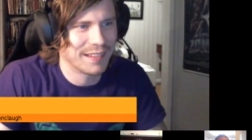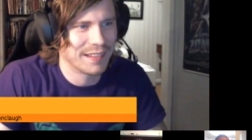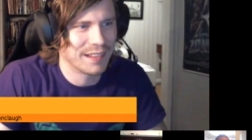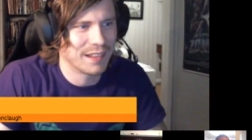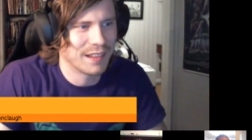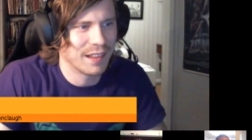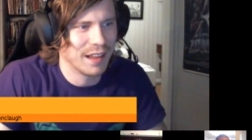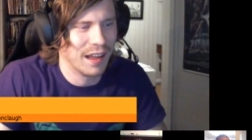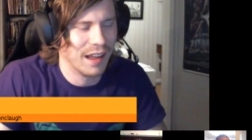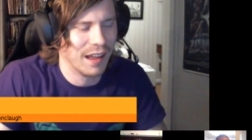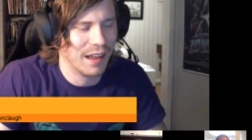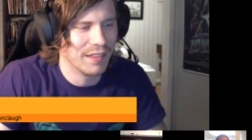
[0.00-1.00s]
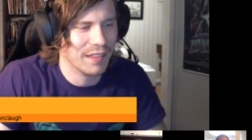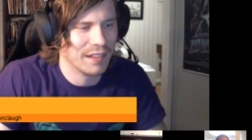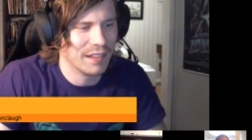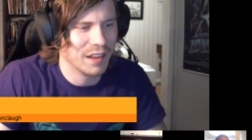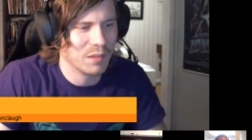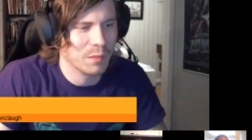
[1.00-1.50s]
uh, the
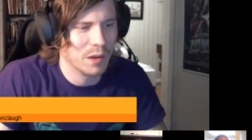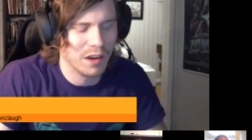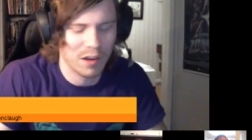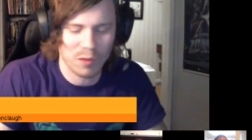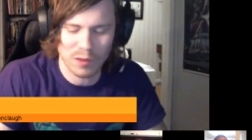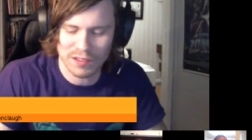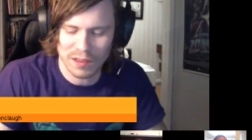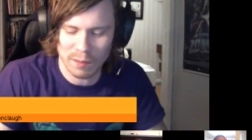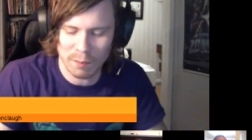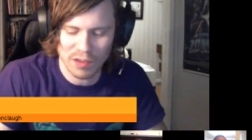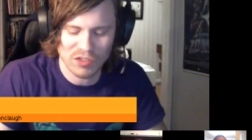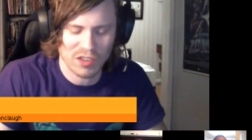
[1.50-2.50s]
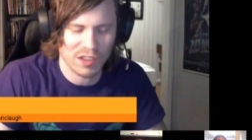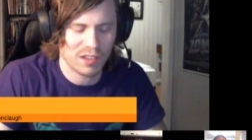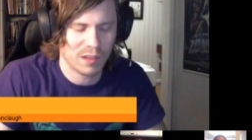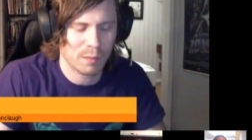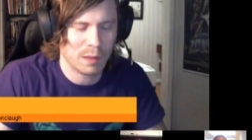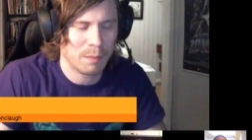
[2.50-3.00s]
Taj Mahal was commissioned to
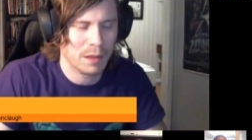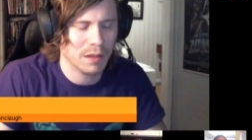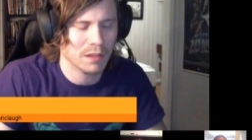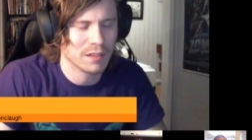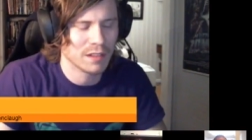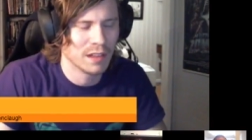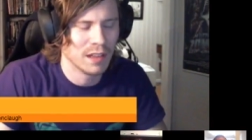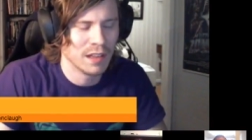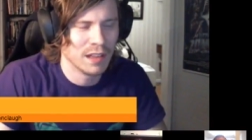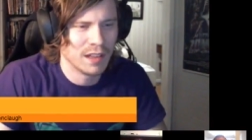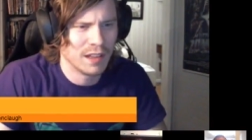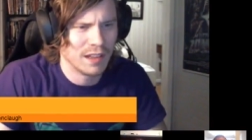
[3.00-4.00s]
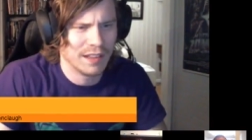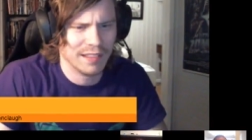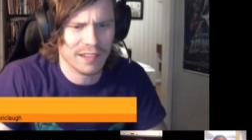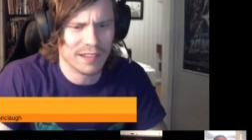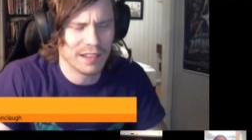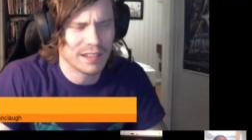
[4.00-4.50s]
be built in the
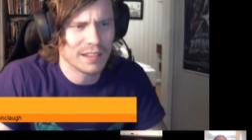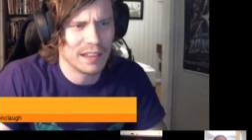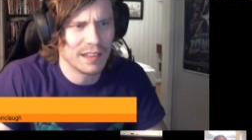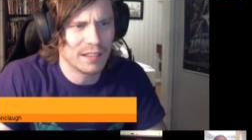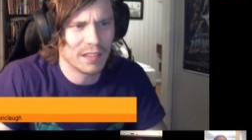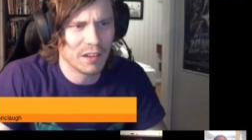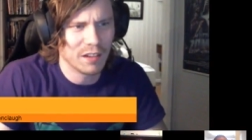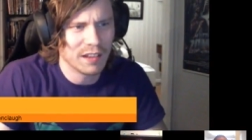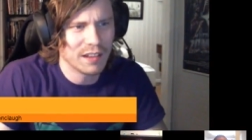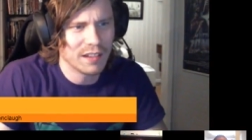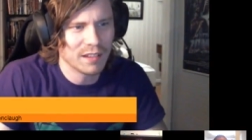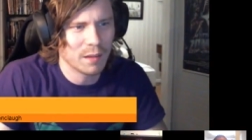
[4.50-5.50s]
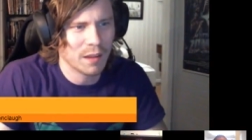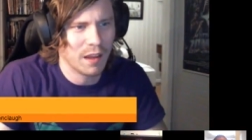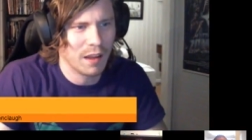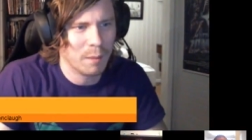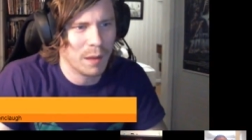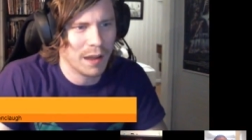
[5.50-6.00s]
1630s uh,
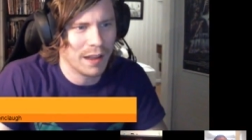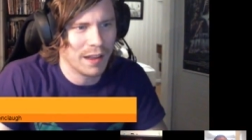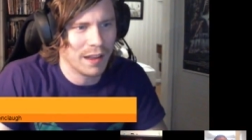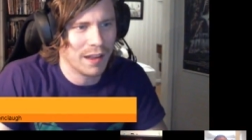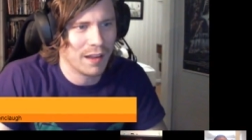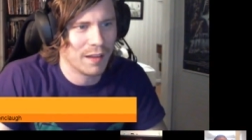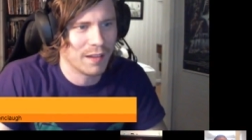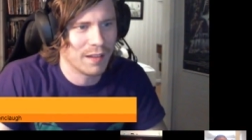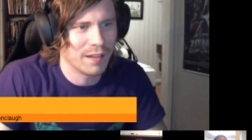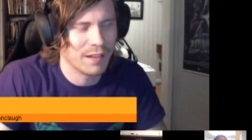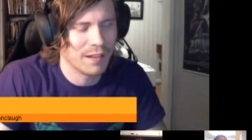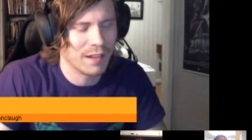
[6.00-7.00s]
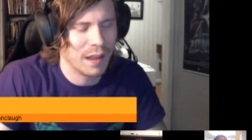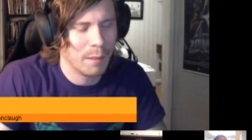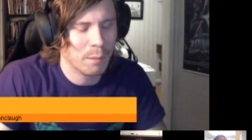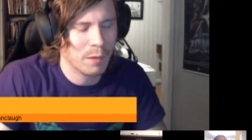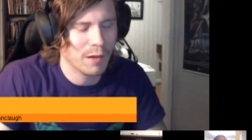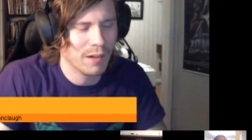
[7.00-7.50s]
by a uh,
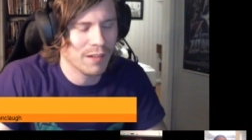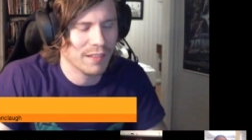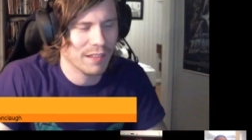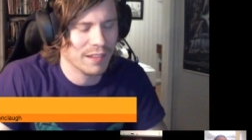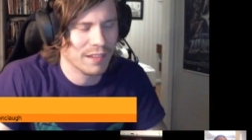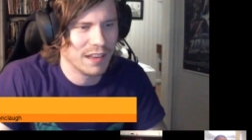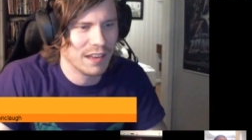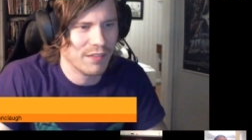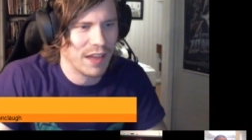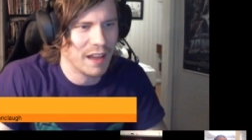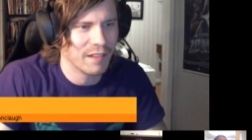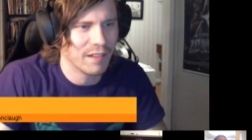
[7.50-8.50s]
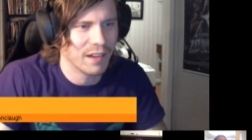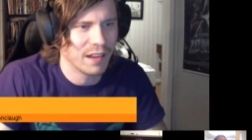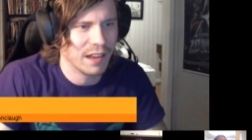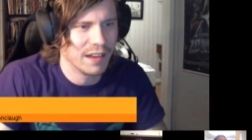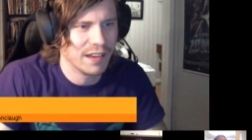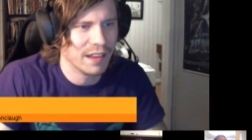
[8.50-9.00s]
emperor in the city of Agra,
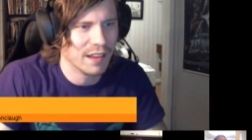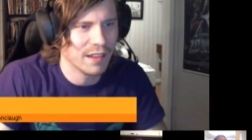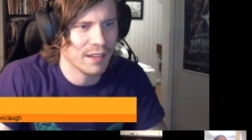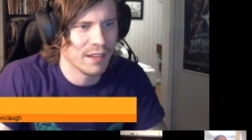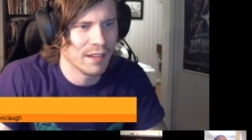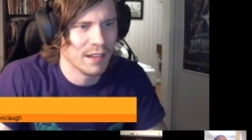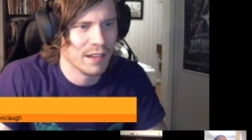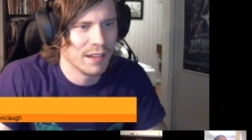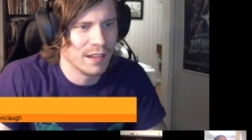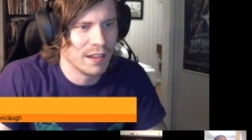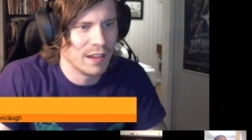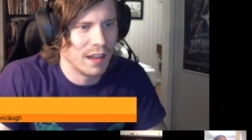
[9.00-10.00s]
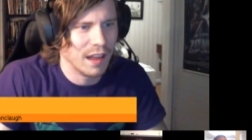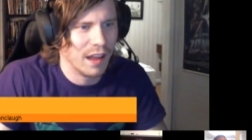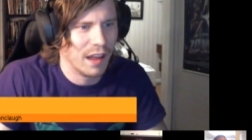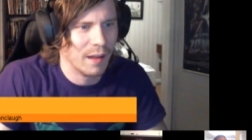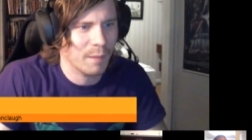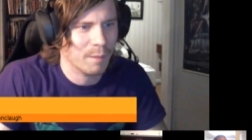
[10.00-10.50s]
India.
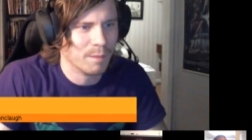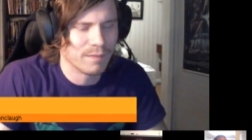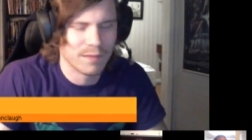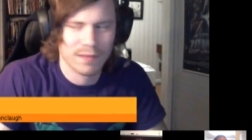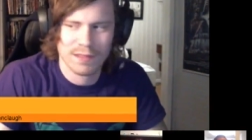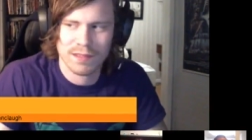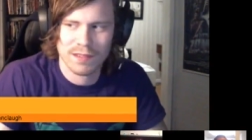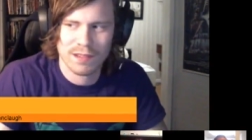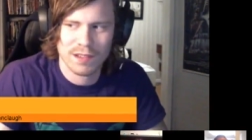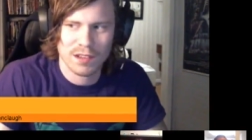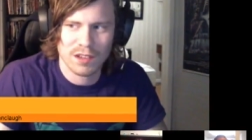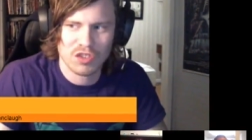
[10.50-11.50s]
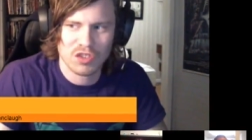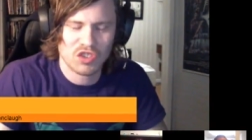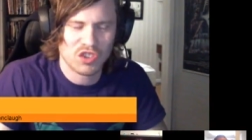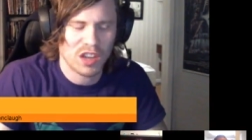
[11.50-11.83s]
Um, Shah